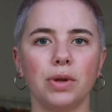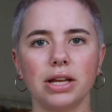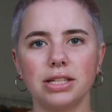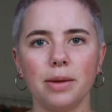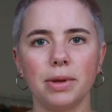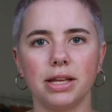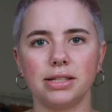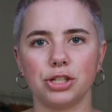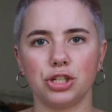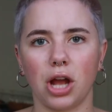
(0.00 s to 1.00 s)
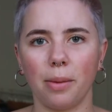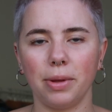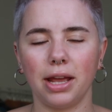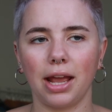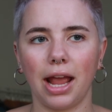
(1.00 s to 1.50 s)
next up is
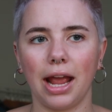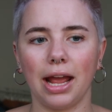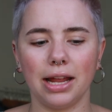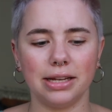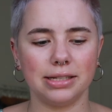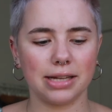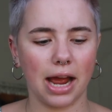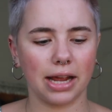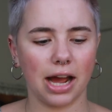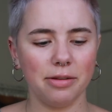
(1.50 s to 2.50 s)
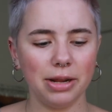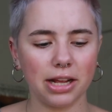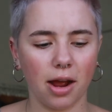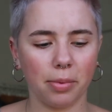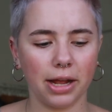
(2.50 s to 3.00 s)
shopping, and I kind of made a
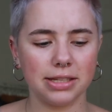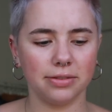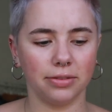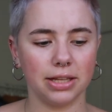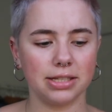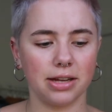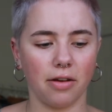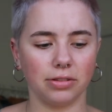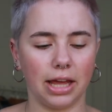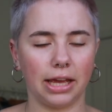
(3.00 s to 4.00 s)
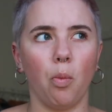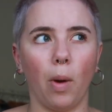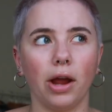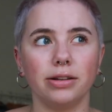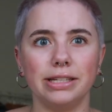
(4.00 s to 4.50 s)
comprehensive list of like
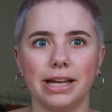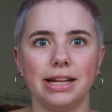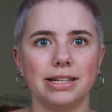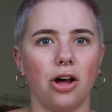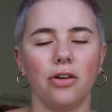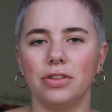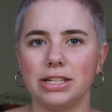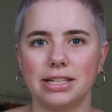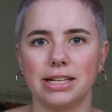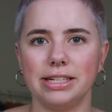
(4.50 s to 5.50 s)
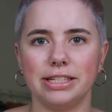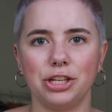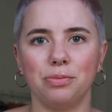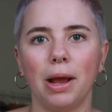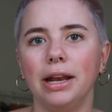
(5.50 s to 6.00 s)
where to get all the necessities
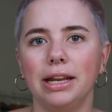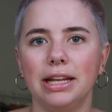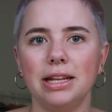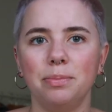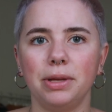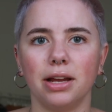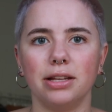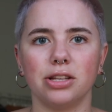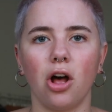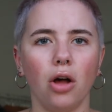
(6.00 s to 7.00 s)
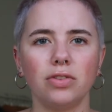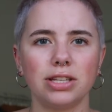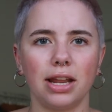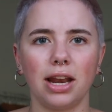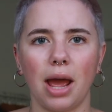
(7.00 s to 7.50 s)
that you might need, because all of a
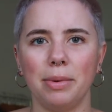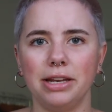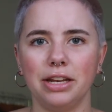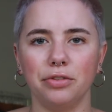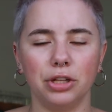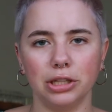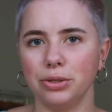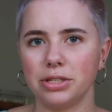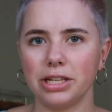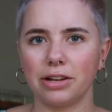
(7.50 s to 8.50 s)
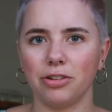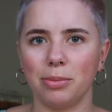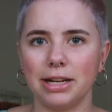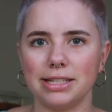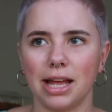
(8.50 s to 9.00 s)
sudden I'm in need of a glue stick for
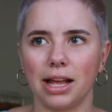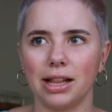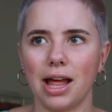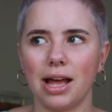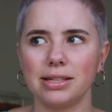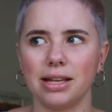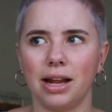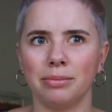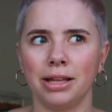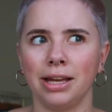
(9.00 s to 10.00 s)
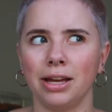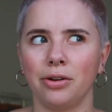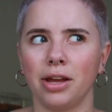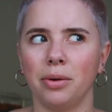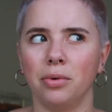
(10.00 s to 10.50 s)
my design class, and I'm like,
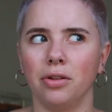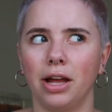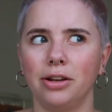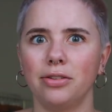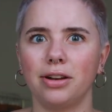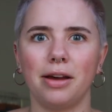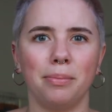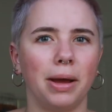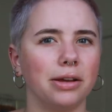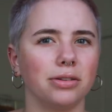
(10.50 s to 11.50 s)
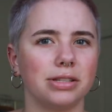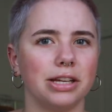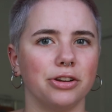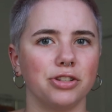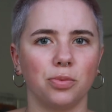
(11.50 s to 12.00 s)
okay, well, I know they don't have Michaels
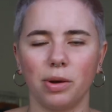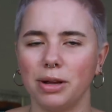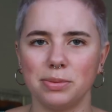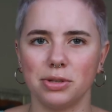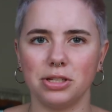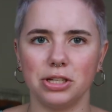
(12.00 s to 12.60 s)
here, so what am I supposed to